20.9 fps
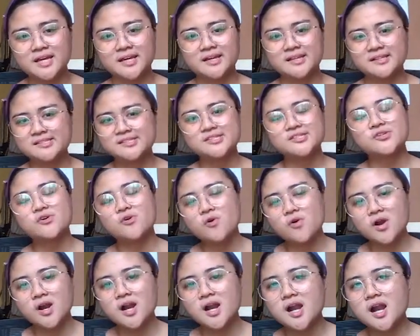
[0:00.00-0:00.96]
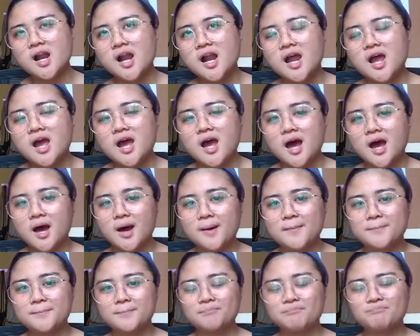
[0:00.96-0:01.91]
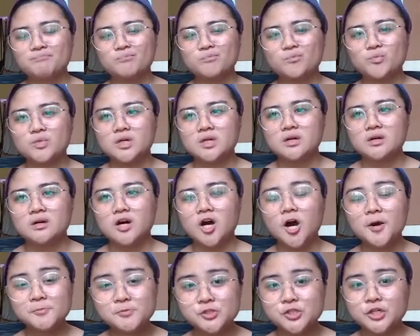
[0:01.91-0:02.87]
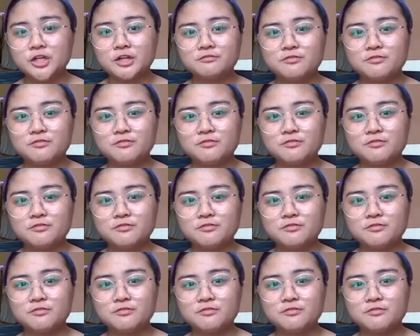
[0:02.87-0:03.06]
It's your option